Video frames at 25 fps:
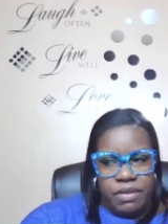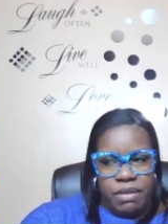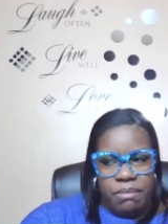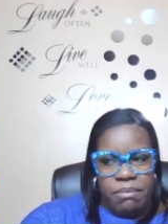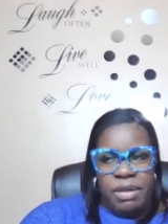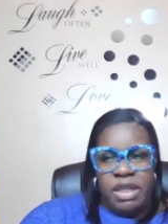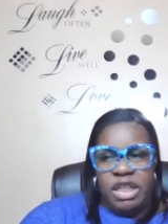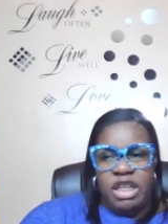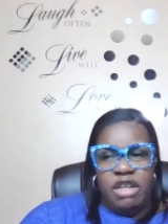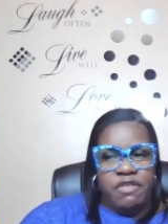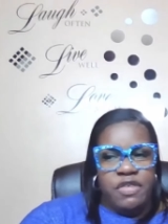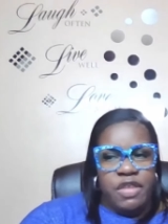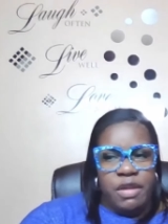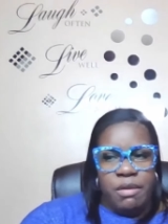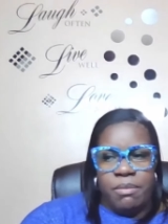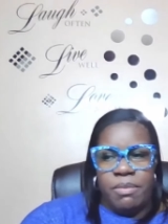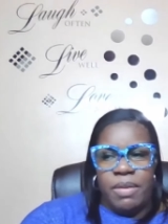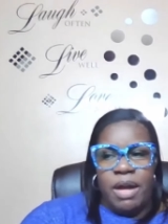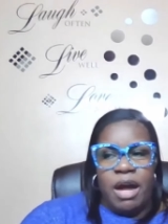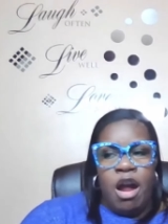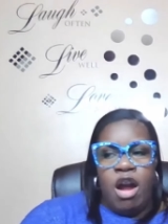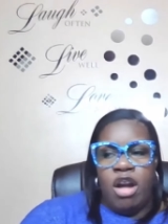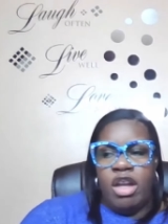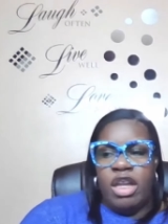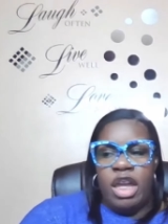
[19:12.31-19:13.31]
Many of
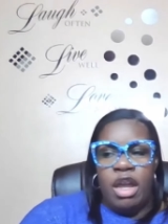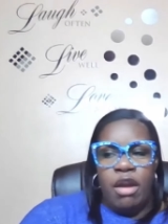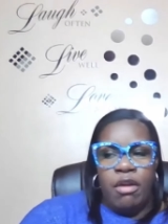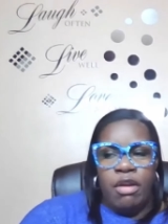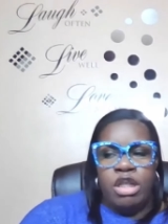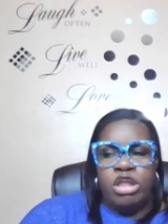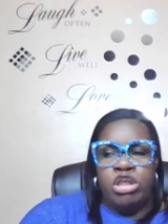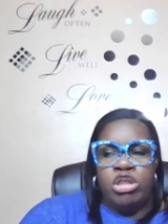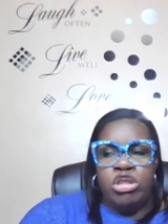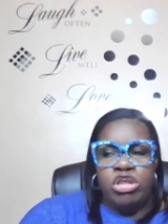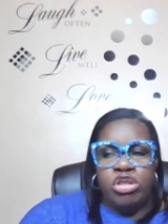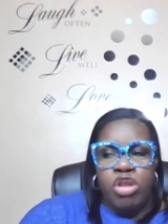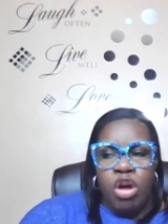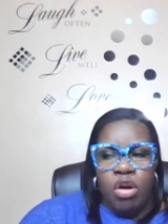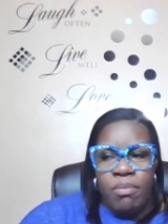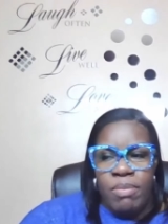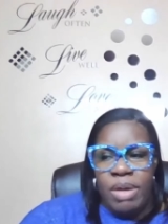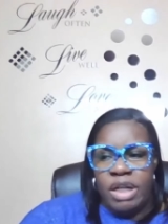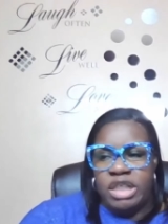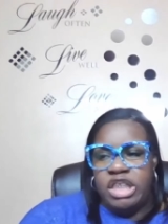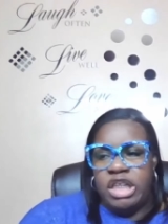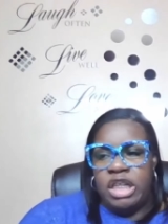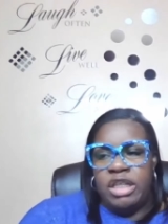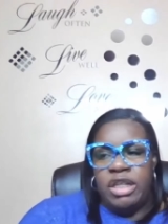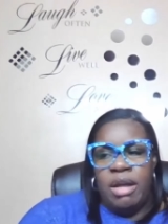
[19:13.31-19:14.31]
them are carrying so
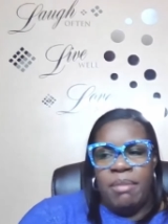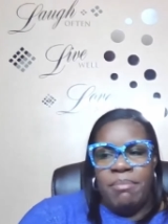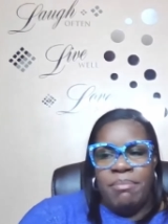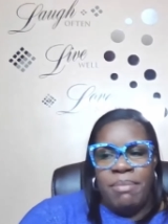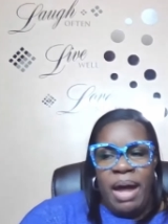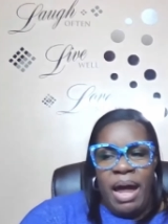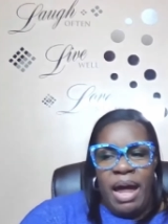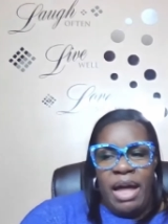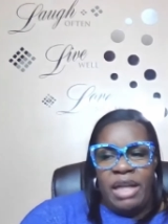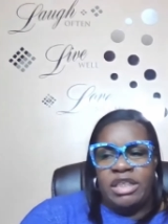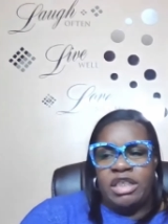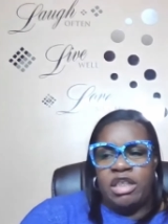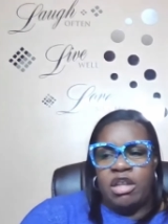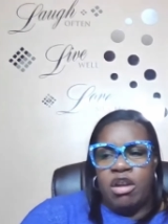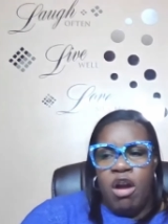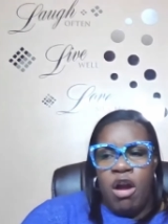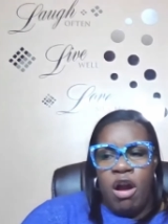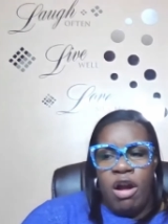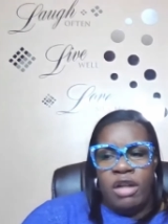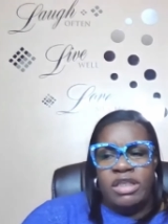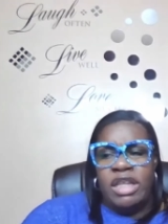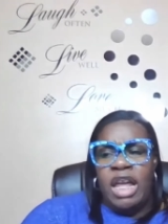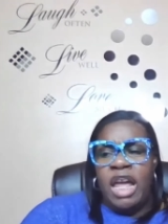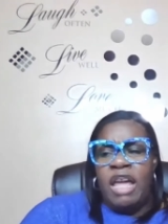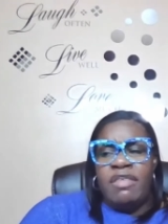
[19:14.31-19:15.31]
much in their minds and
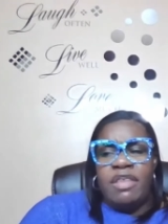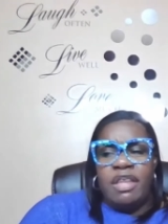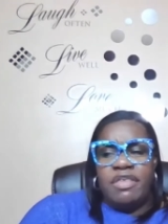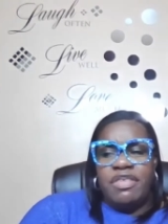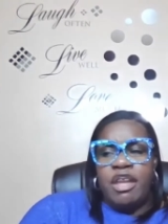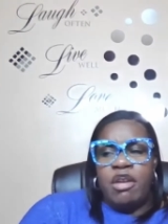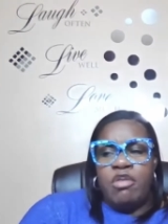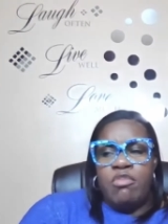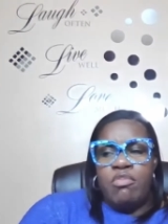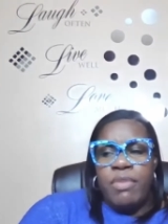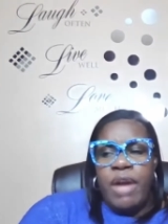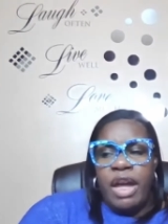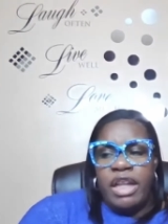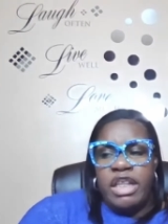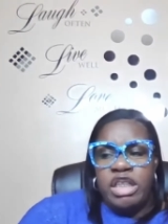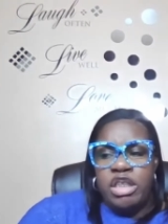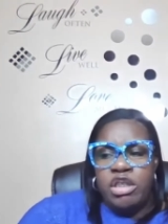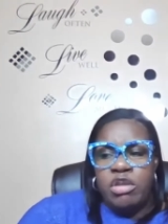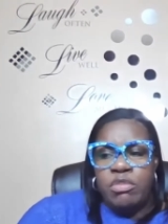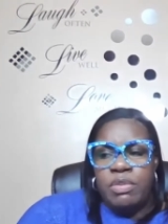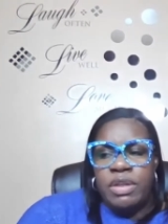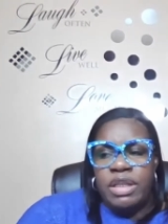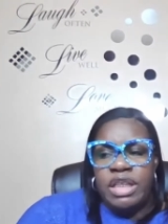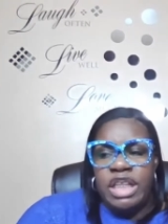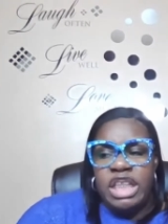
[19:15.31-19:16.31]
hearts that they're ready
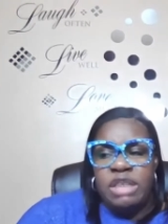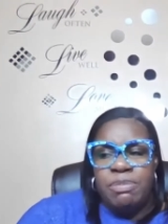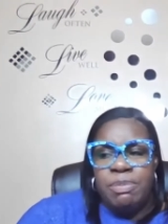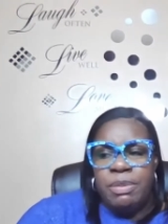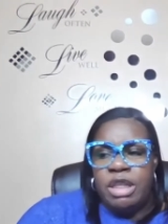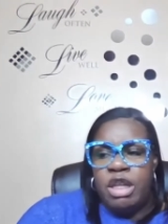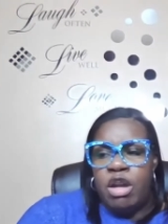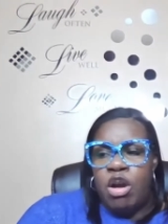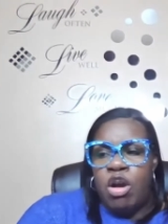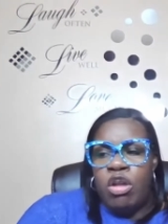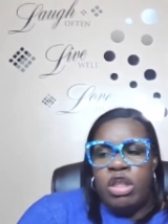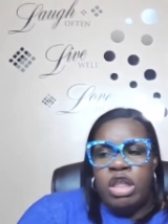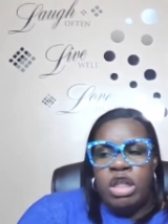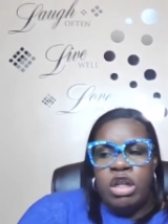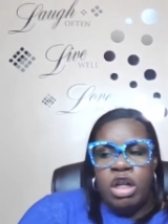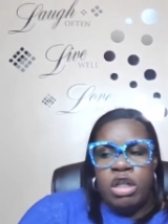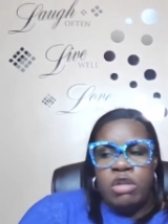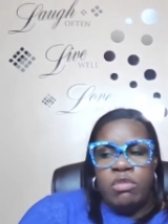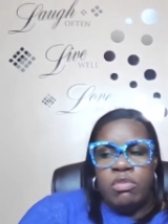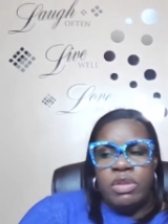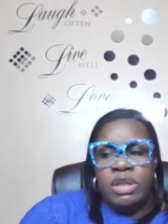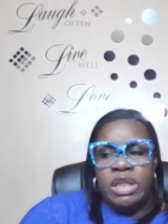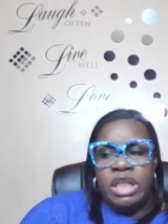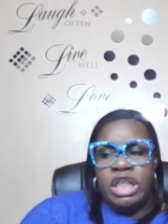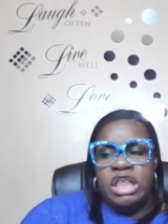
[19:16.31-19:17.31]
to release, but they're only going
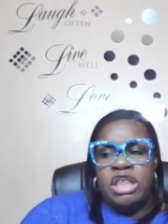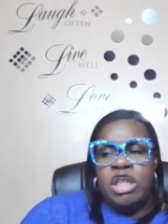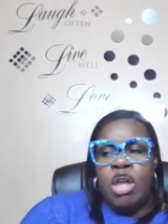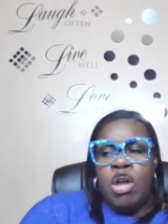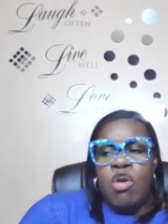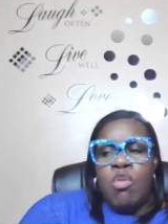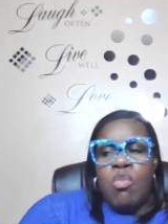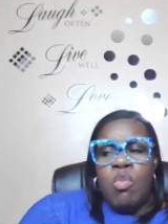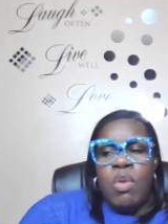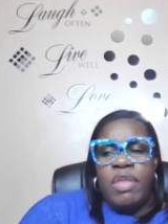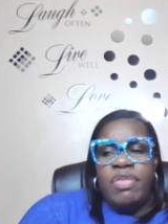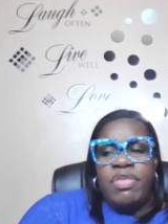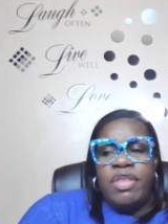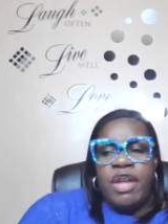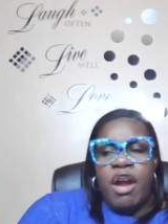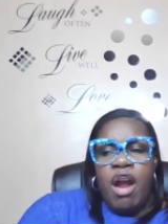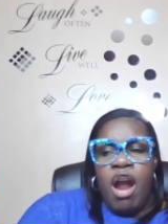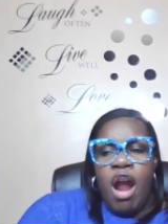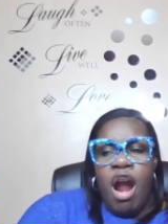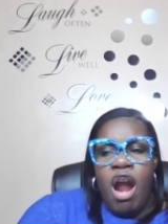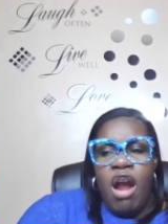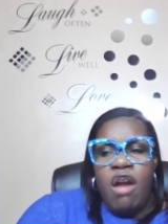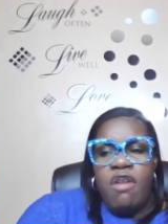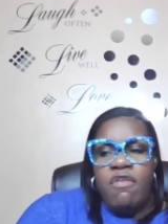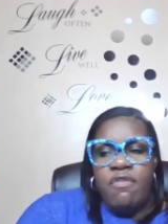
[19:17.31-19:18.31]
to release when their
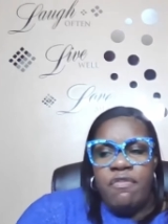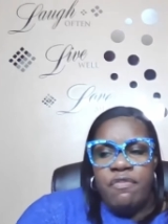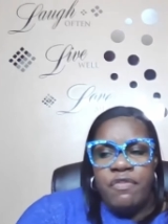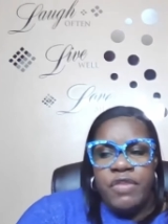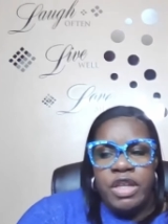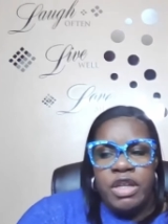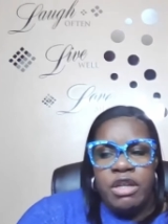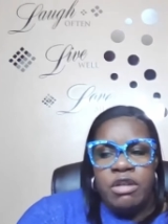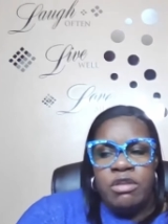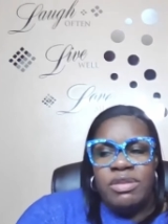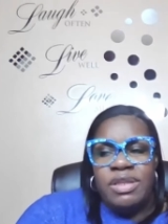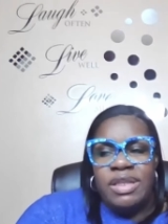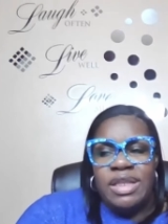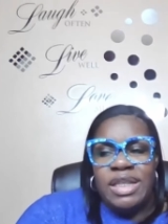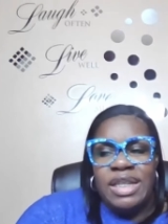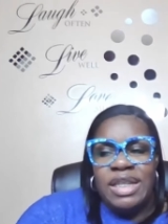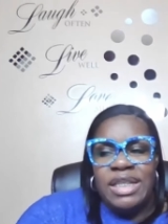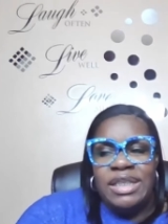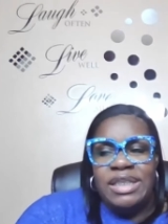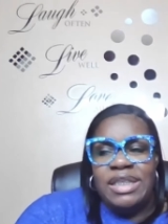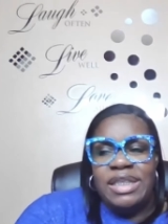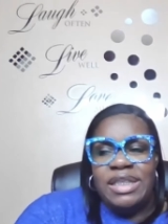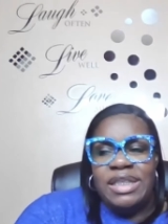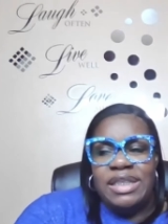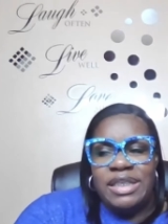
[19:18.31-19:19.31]
heart feels
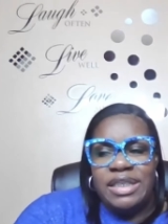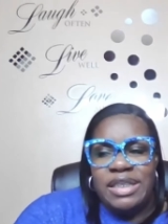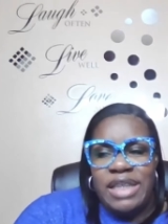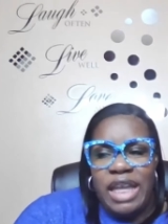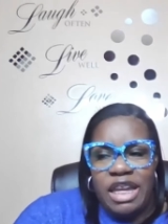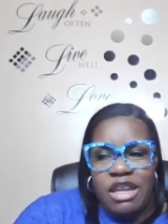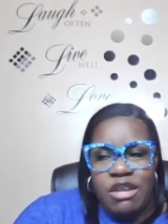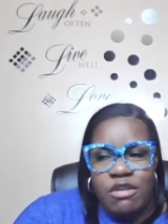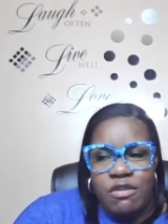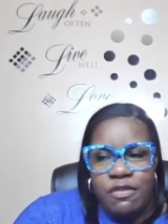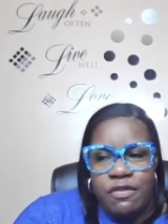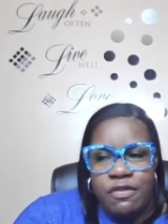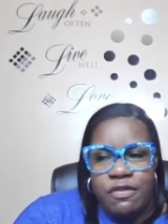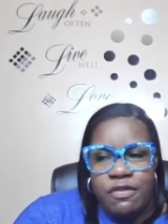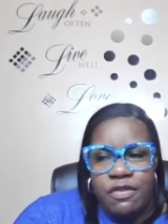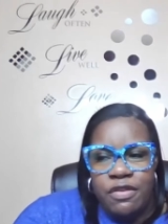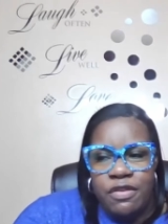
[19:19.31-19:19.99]
it's safe